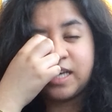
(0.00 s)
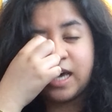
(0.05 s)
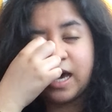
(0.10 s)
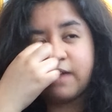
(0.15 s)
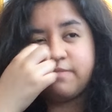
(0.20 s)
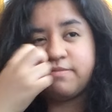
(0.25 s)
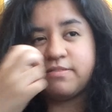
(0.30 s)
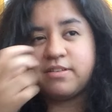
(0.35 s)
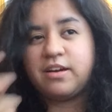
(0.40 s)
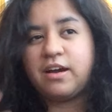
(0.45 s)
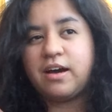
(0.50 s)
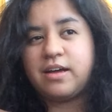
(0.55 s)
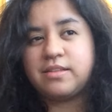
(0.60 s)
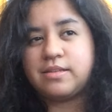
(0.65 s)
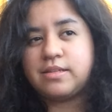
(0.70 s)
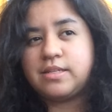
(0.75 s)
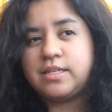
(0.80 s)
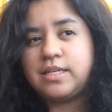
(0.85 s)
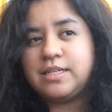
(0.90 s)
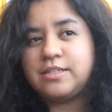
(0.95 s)
I forgot
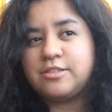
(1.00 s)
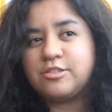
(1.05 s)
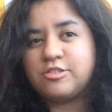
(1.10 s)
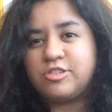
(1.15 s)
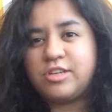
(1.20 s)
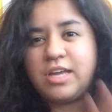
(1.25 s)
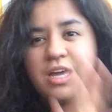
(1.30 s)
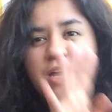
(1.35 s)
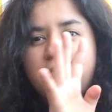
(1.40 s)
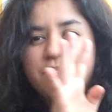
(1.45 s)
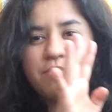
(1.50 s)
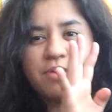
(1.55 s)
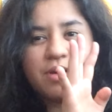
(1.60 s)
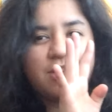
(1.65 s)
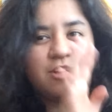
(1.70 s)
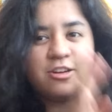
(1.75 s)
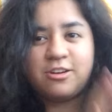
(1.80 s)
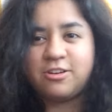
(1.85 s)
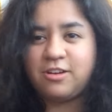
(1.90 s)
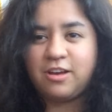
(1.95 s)
the teacher's name, but
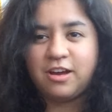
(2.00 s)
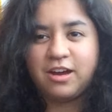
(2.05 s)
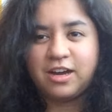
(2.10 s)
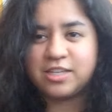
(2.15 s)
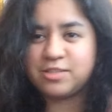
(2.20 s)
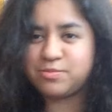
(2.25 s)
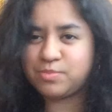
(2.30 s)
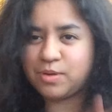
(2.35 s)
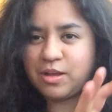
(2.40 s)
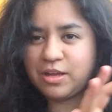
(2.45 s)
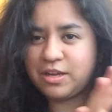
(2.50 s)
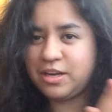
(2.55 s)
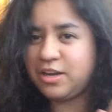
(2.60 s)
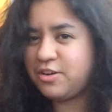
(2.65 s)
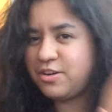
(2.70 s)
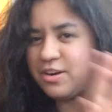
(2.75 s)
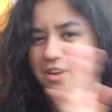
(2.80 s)
you guys probably know